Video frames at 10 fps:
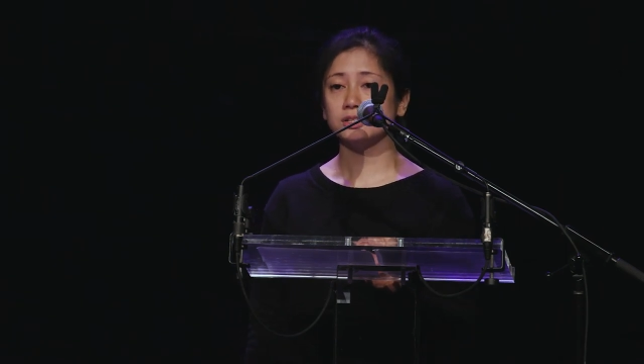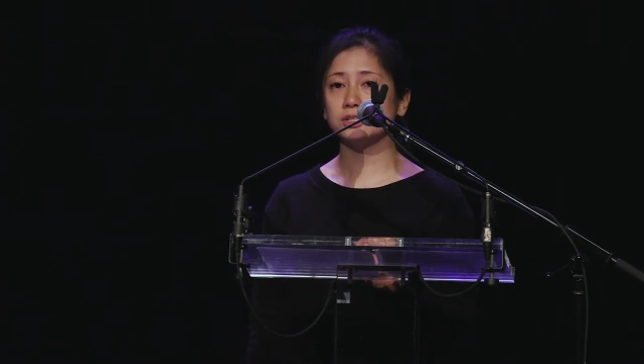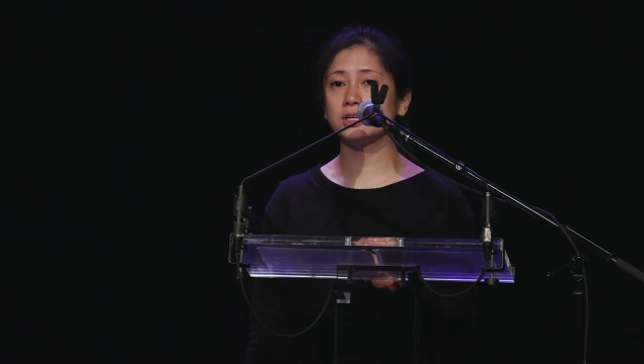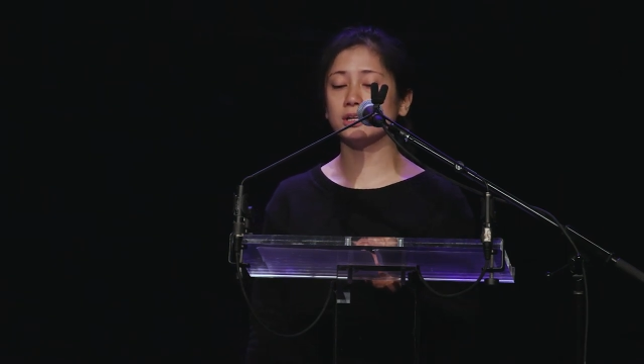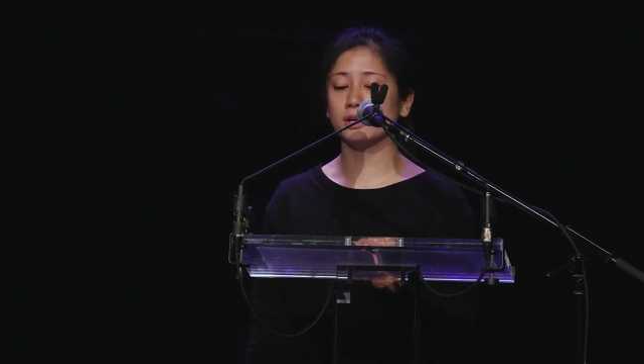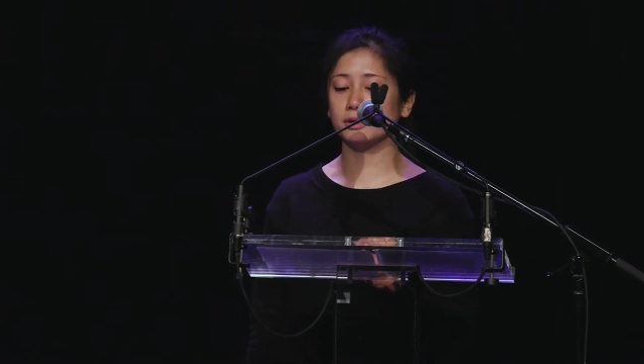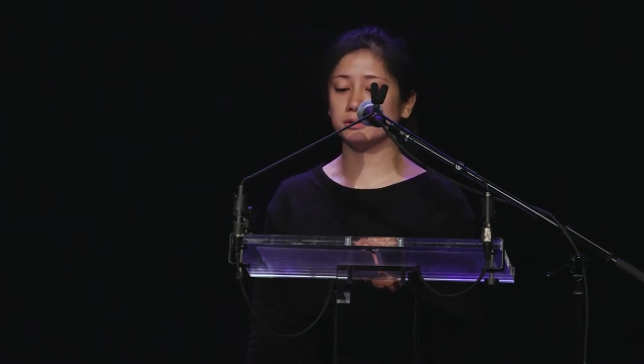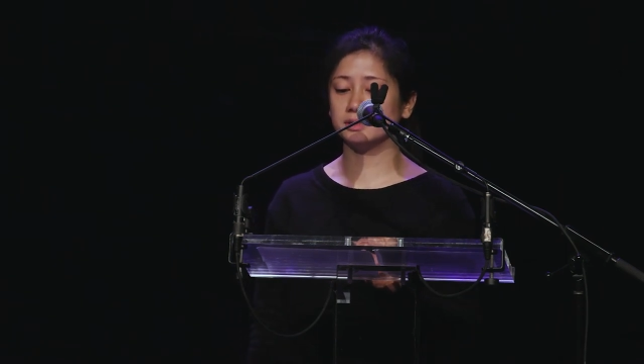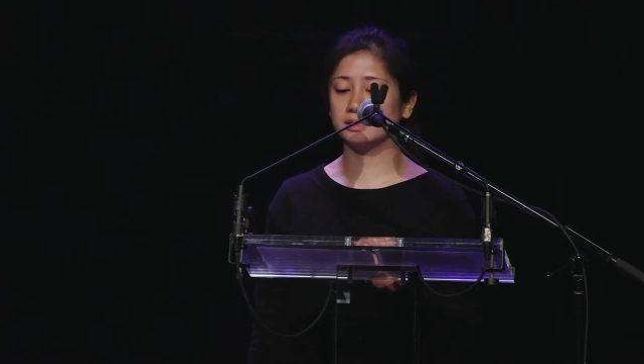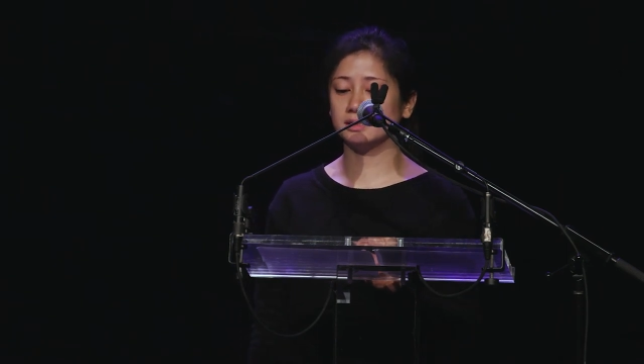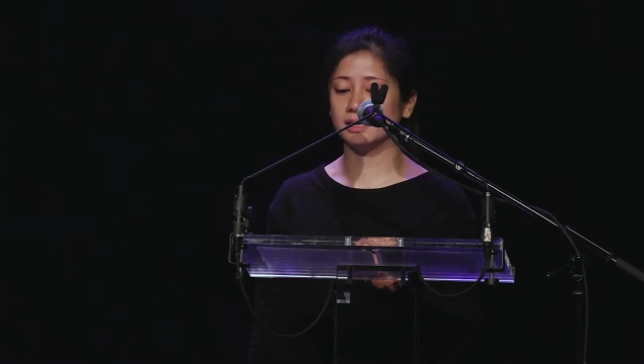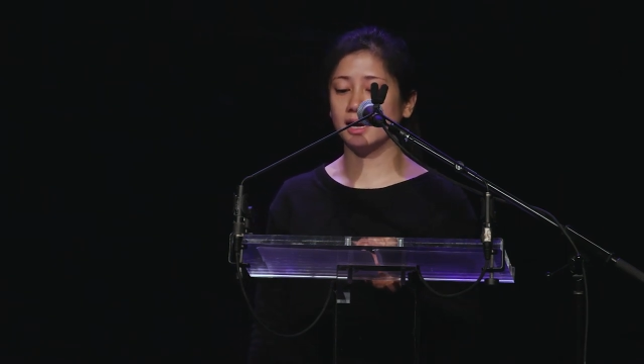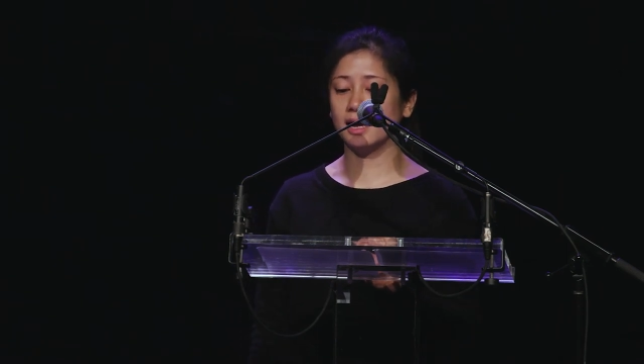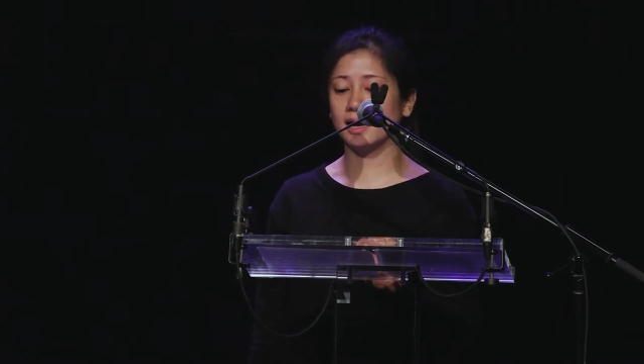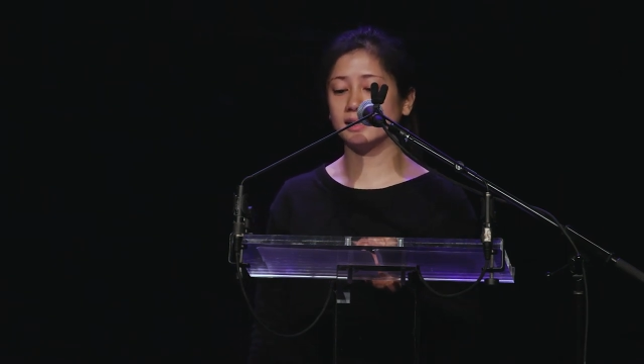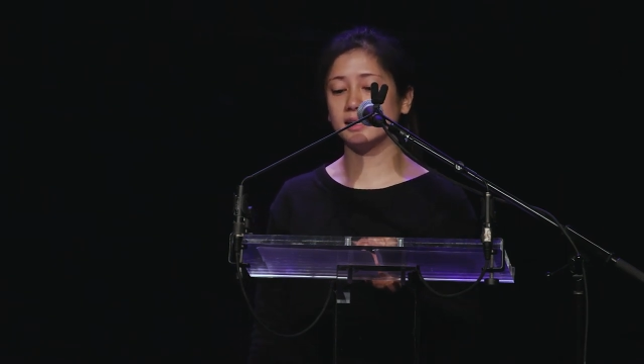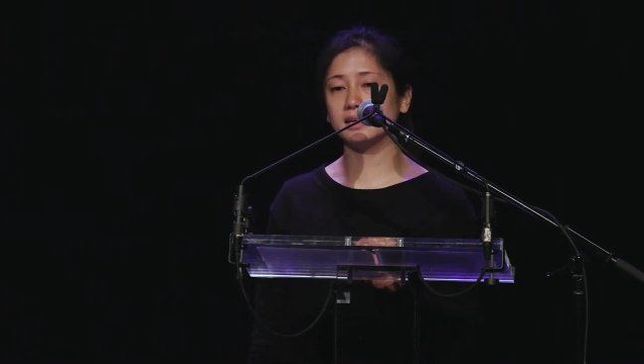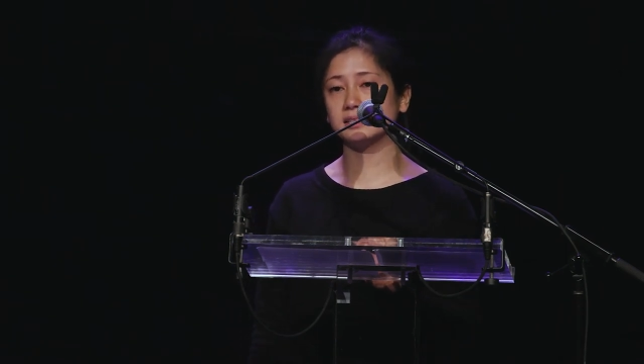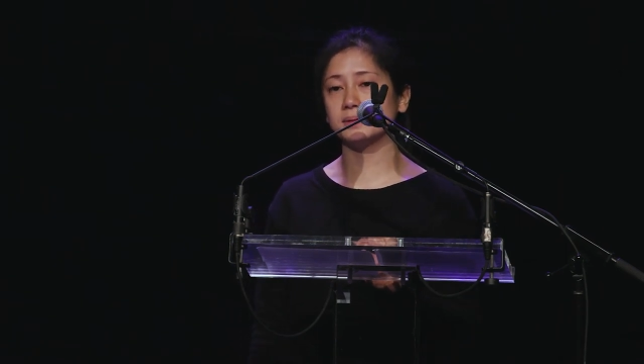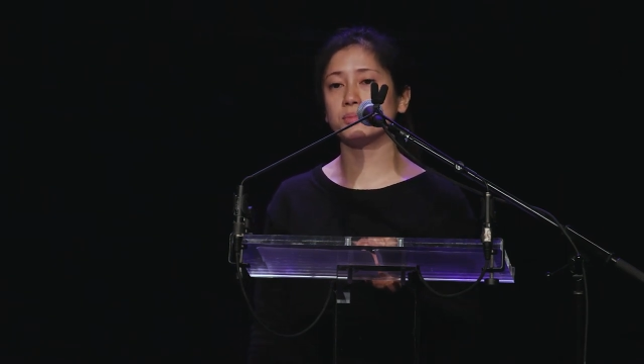To close, I
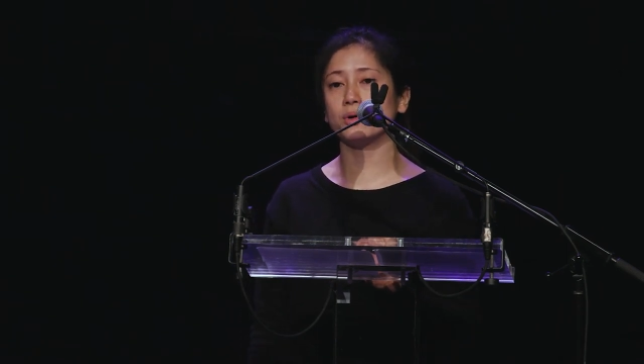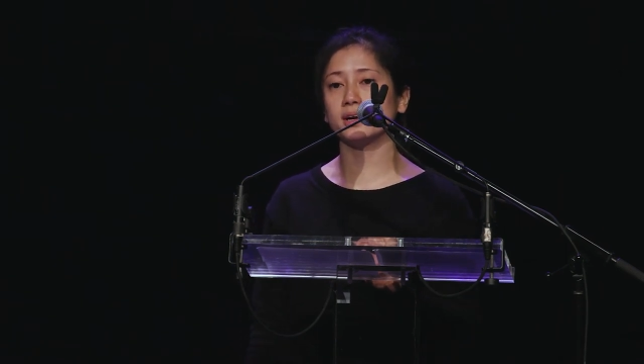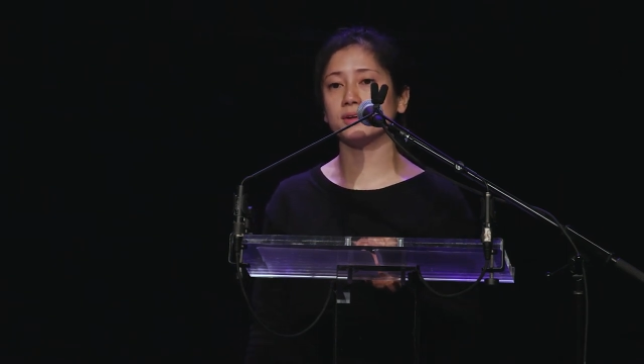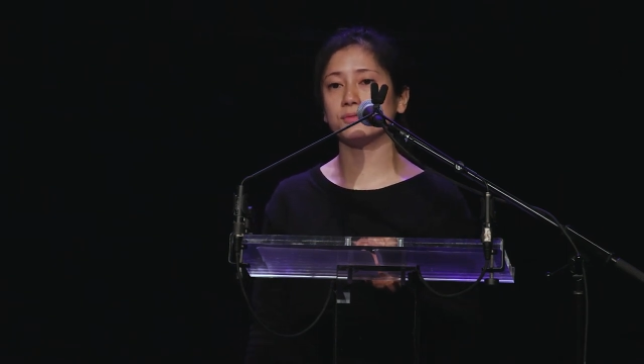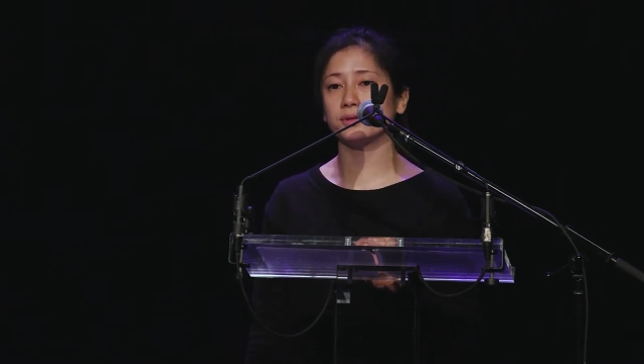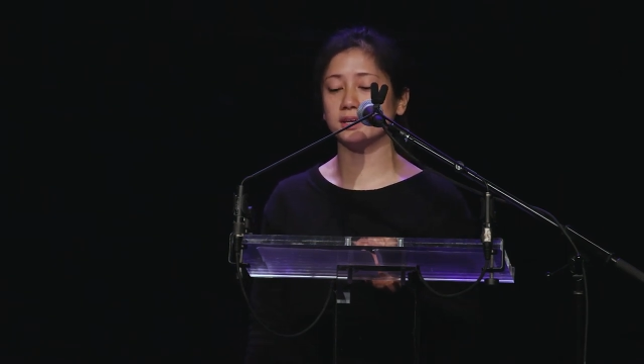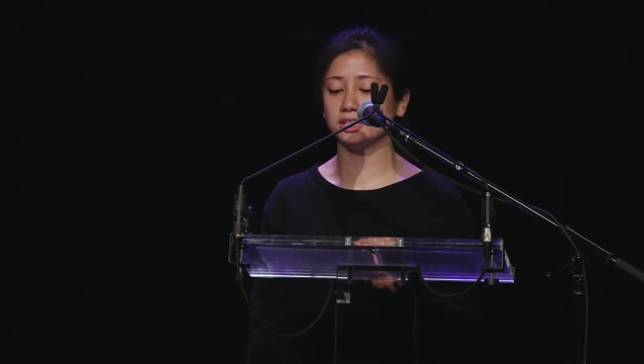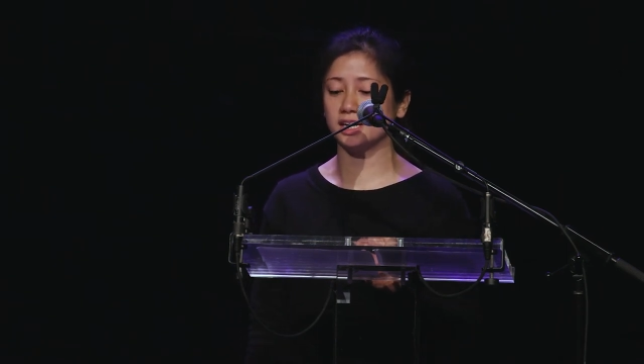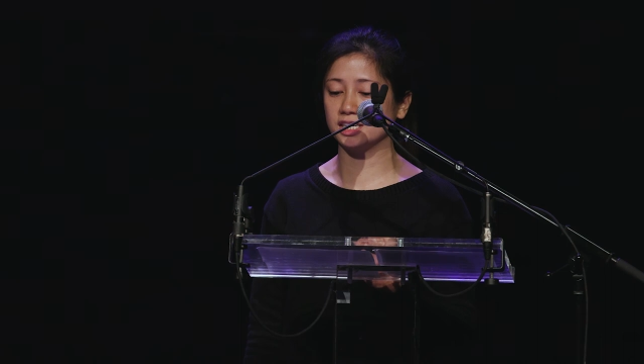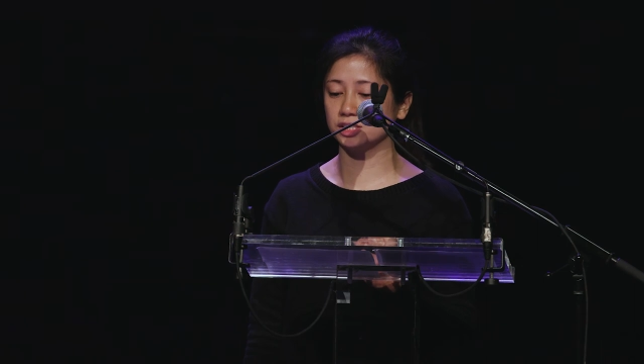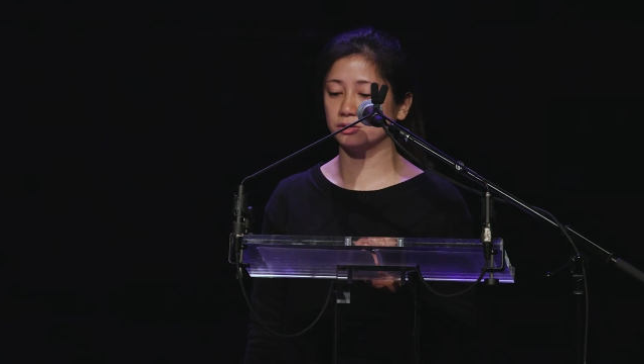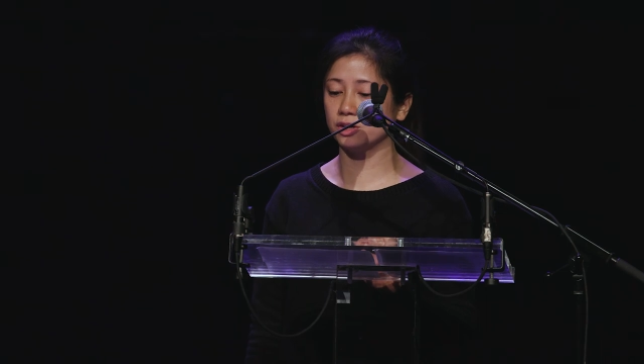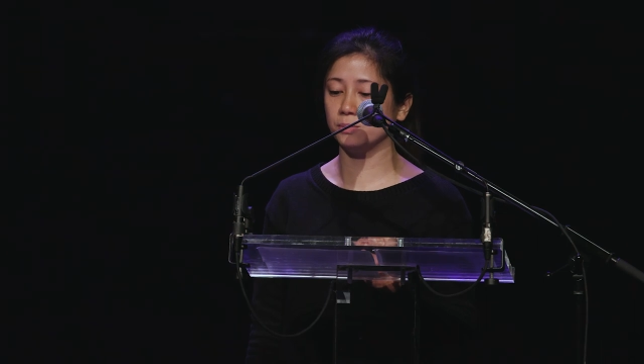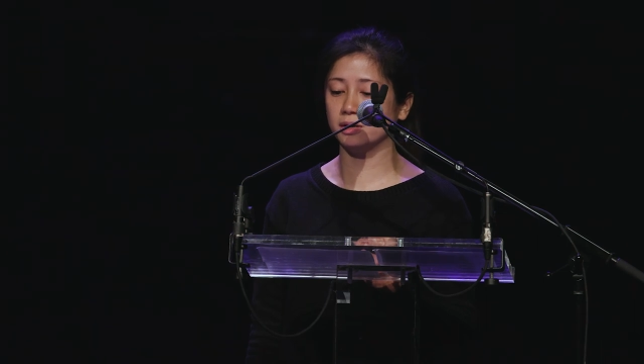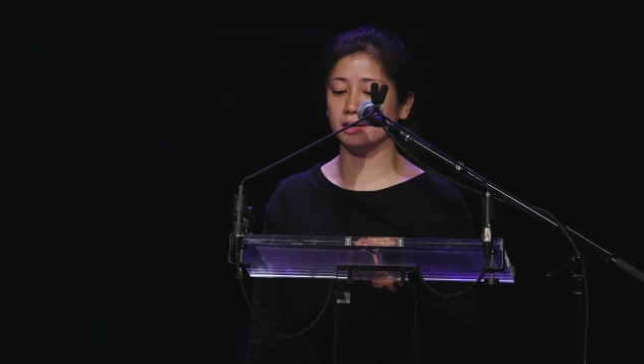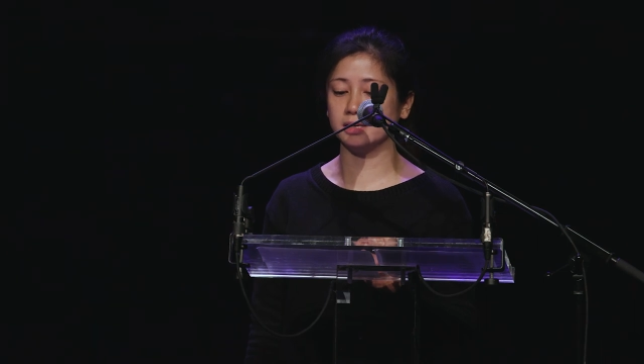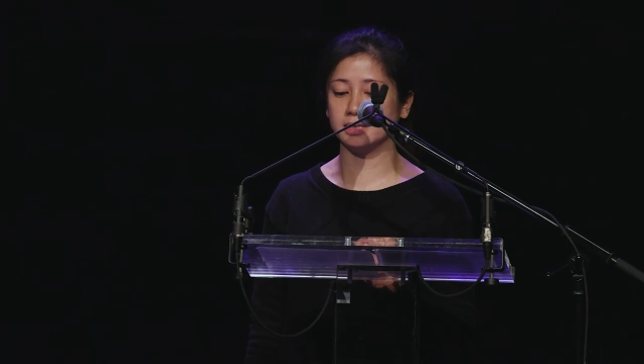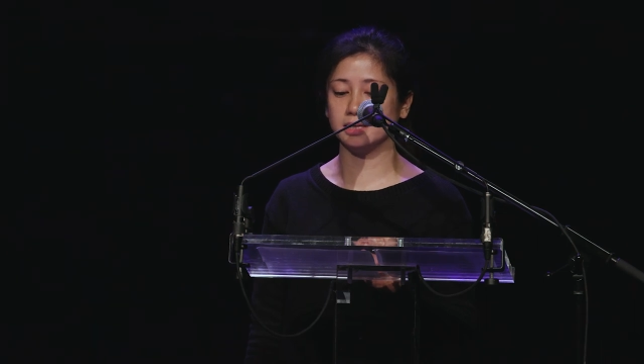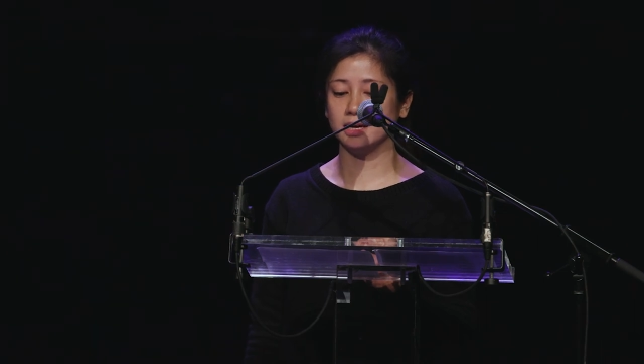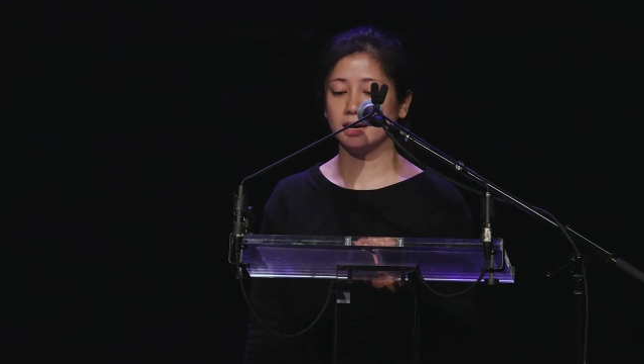think it's important for the international
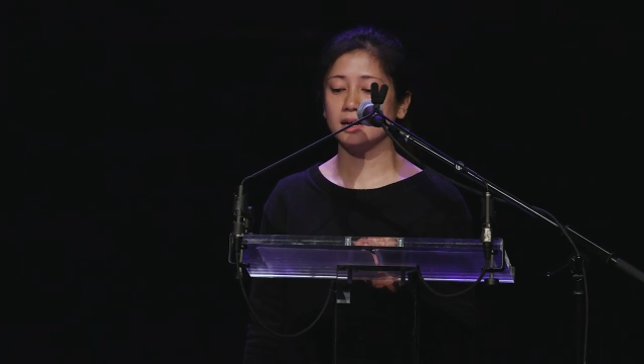community